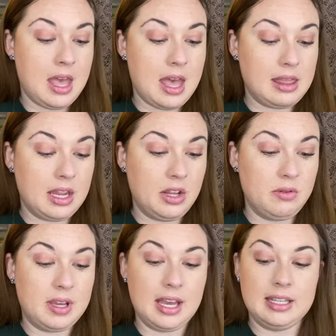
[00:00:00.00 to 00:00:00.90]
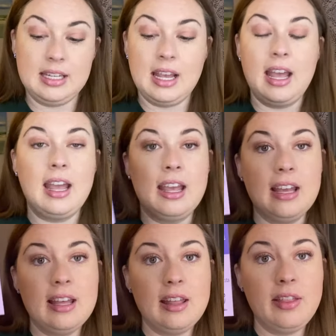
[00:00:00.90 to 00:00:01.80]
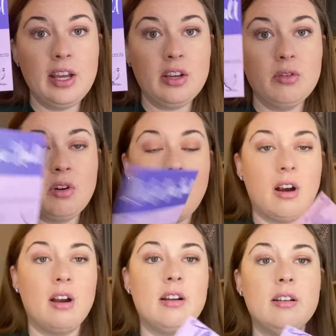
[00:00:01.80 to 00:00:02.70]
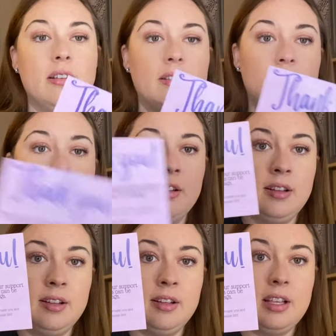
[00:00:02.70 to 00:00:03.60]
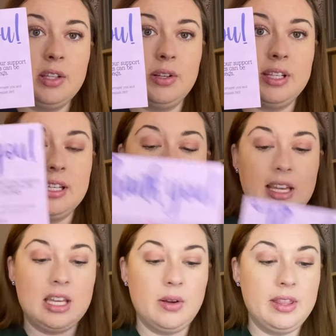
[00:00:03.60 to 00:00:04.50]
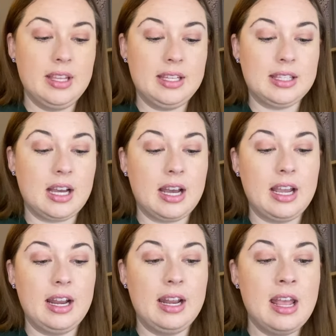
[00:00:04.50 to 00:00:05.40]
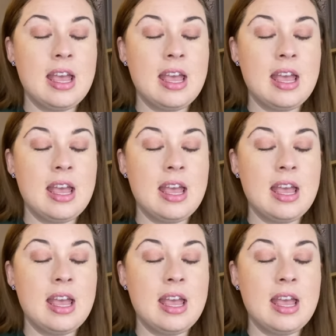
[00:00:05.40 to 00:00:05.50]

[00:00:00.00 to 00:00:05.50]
And then you get a thank you card. So it says thank you on this side.